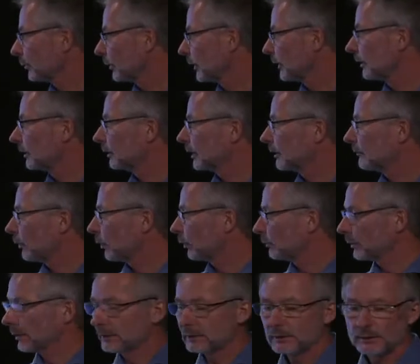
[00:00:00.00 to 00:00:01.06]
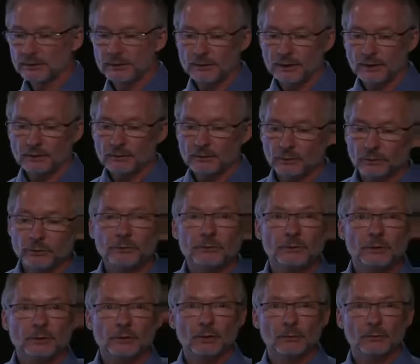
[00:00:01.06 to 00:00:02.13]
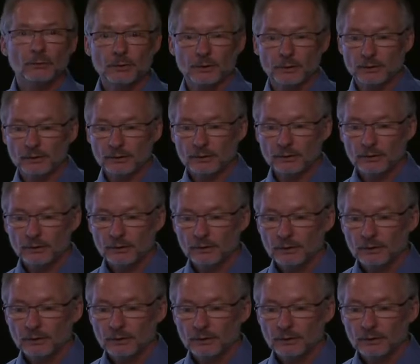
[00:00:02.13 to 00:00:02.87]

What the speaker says: political involvement in state-owned companies.